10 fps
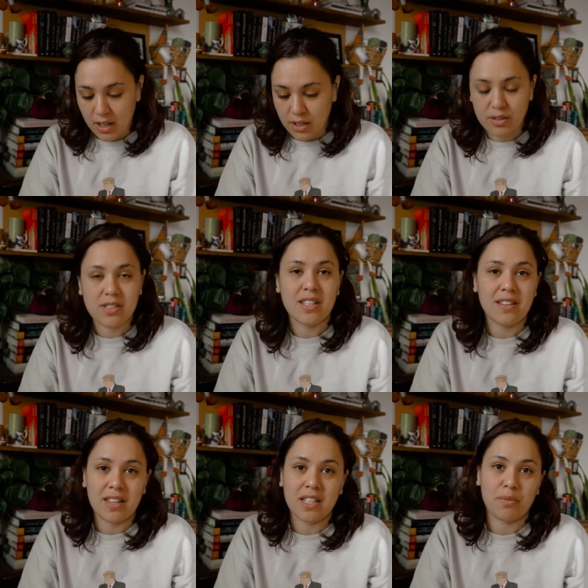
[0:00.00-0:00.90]
you'll see
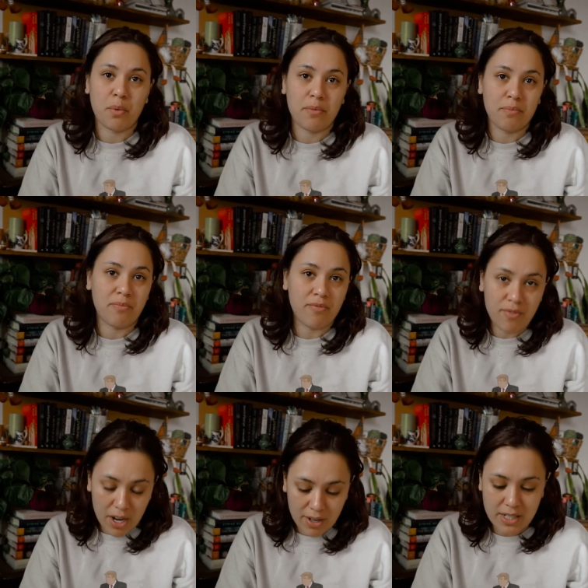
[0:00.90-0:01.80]
things from a
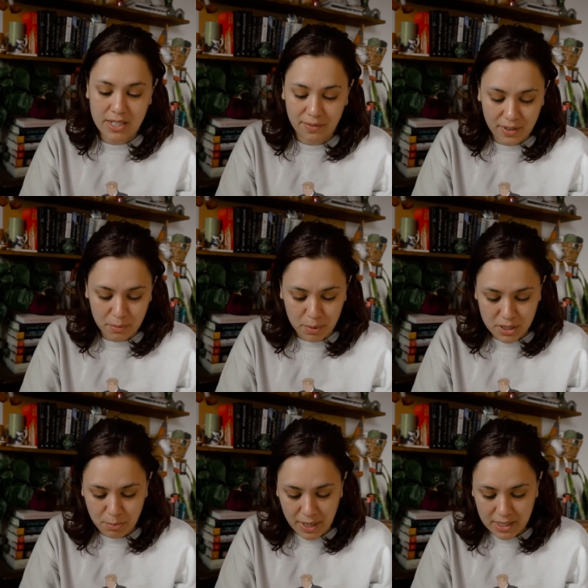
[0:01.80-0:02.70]
very different
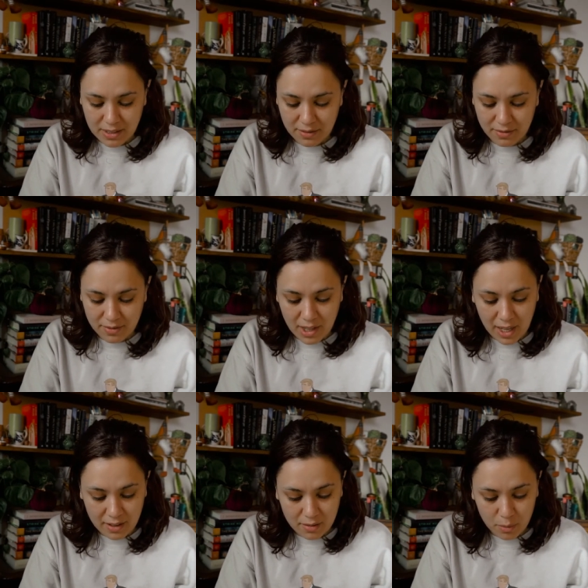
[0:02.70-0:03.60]
perspective
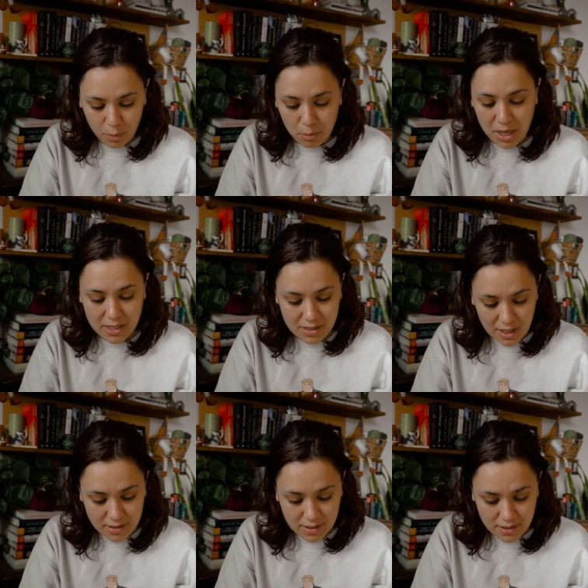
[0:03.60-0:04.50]
that will make
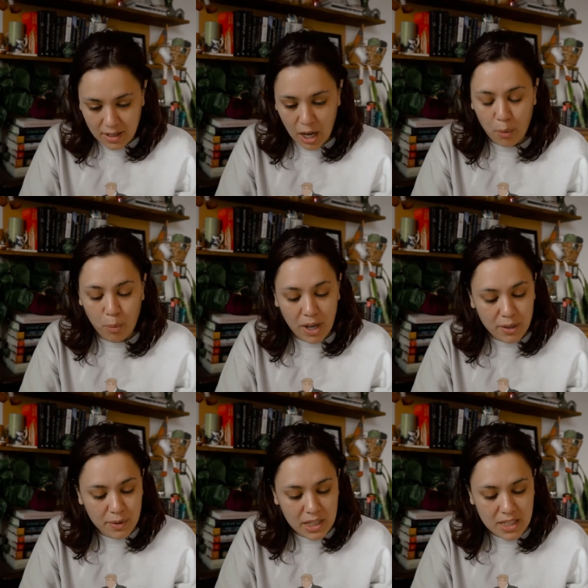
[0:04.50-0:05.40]
sense. I want
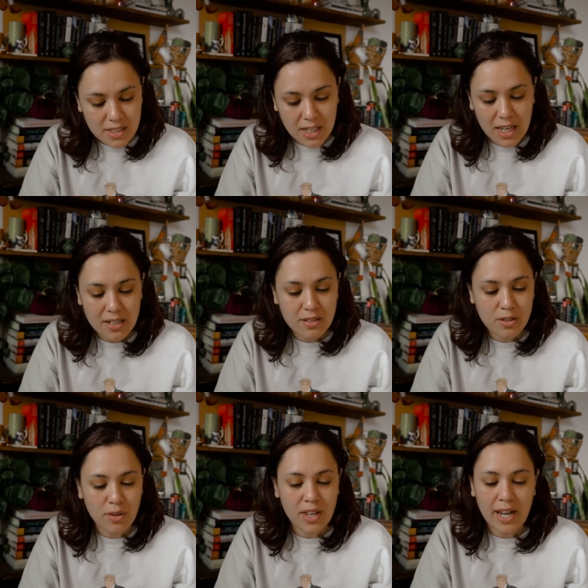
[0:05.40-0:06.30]
to read this again
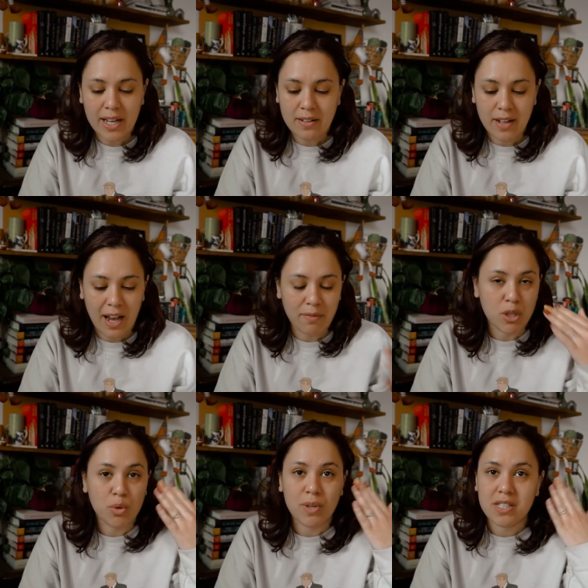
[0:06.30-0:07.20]
so that I have the
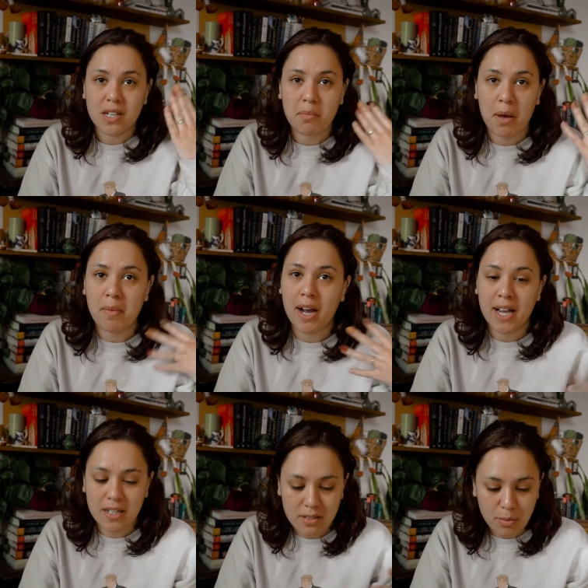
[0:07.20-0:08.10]
twist in my
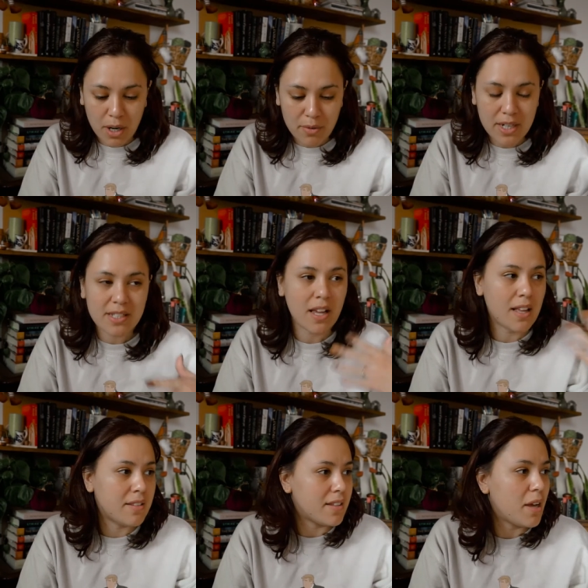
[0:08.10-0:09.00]
mind when I read it.
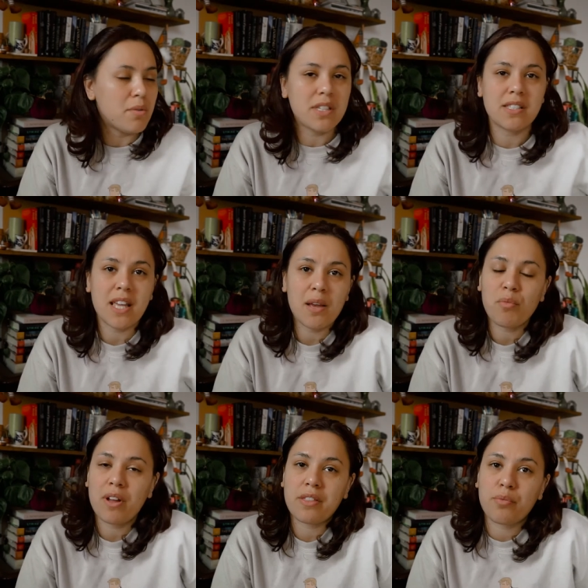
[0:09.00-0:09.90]
And it was the same
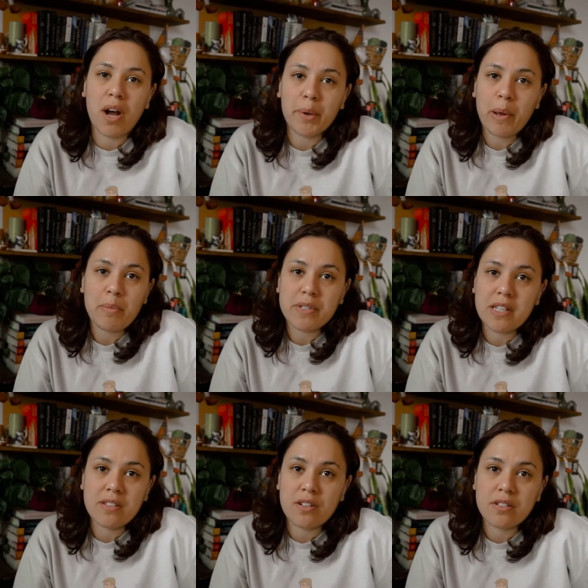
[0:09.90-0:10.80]
with Rock, Paper,
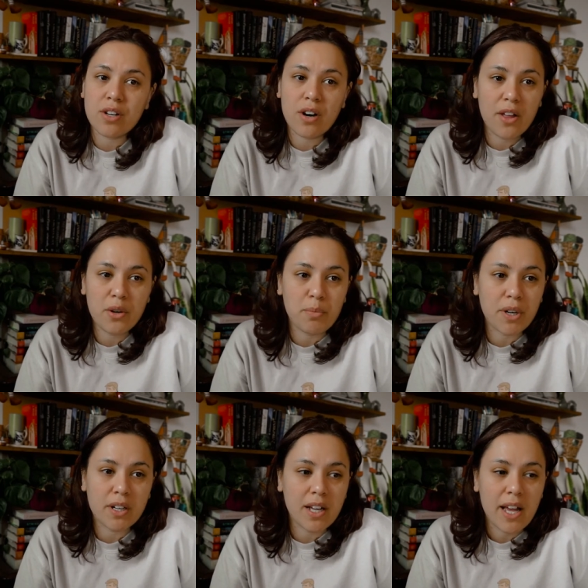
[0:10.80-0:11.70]
Scissors, her other book